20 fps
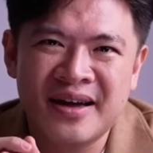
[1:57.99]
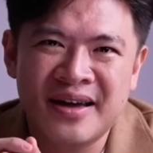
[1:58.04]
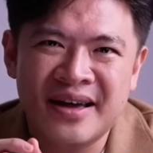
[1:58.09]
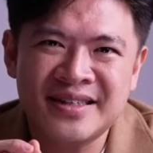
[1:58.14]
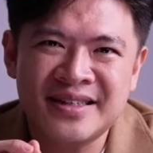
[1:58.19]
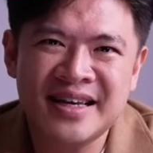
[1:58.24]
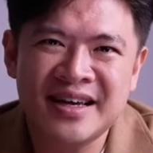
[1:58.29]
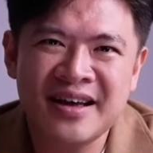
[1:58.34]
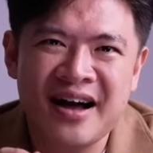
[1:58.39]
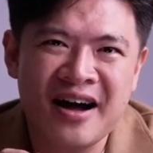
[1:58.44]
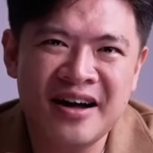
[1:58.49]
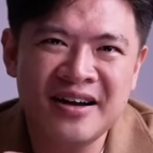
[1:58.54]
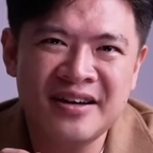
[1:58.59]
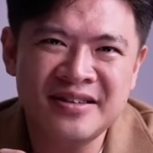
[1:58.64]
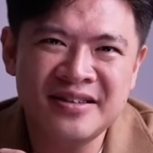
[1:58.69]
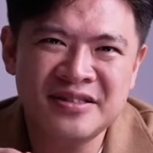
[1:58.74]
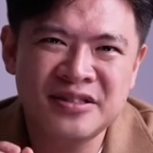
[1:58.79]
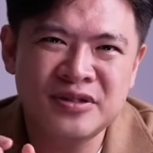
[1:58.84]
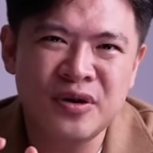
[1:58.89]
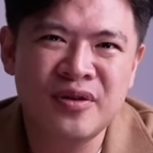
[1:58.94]
it's like
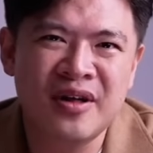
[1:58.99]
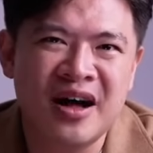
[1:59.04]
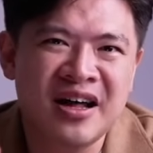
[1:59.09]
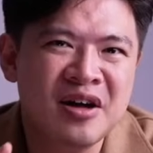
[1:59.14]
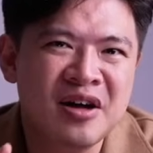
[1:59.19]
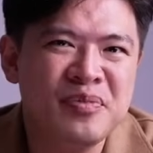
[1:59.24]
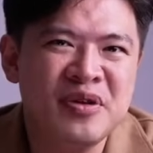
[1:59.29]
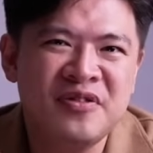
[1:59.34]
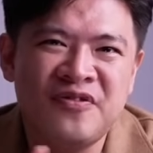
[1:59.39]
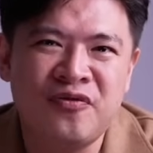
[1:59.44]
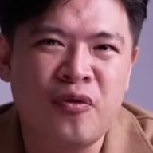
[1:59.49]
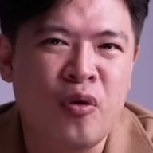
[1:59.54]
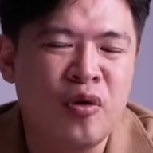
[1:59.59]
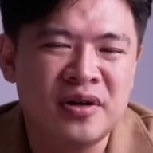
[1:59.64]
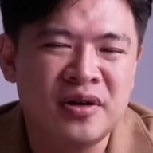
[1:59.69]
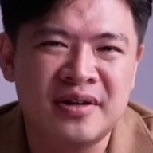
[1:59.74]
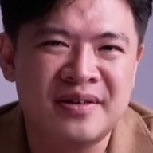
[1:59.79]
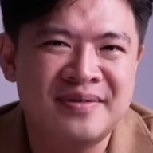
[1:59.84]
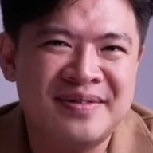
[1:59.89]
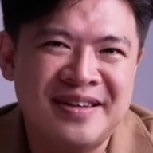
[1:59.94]
Solana
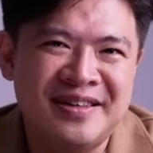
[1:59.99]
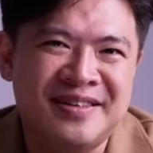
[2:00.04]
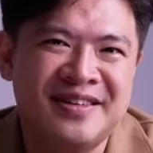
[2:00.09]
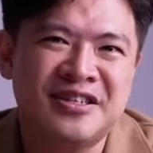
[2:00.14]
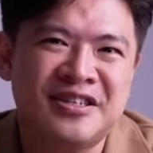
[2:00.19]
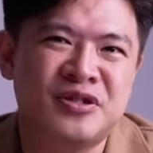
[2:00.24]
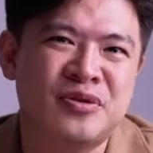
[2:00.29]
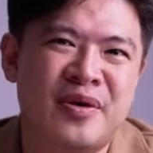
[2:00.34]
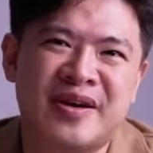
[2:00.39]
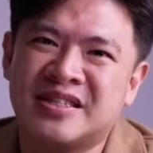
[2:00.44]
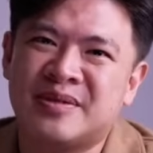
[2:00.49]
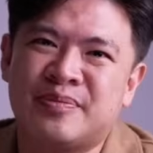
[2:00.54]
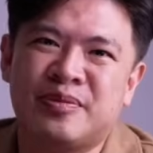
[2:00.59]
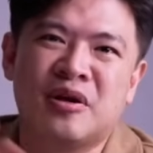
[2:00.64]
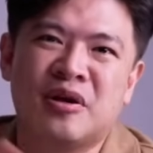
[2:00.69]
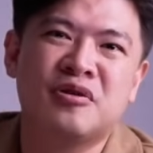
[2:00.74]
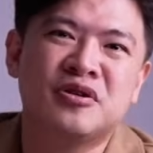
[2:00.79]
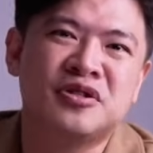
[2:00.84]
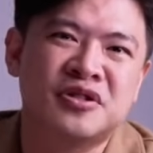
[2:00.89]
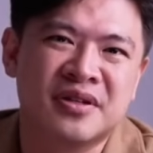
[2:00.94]
before the initial
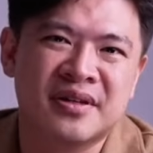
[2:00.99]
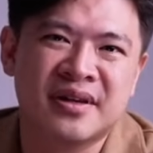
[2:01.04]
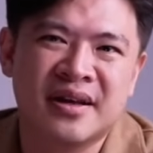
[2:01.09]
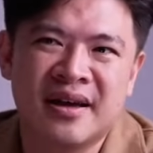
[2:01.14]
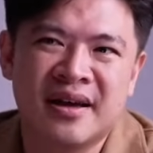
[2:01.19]
explosion.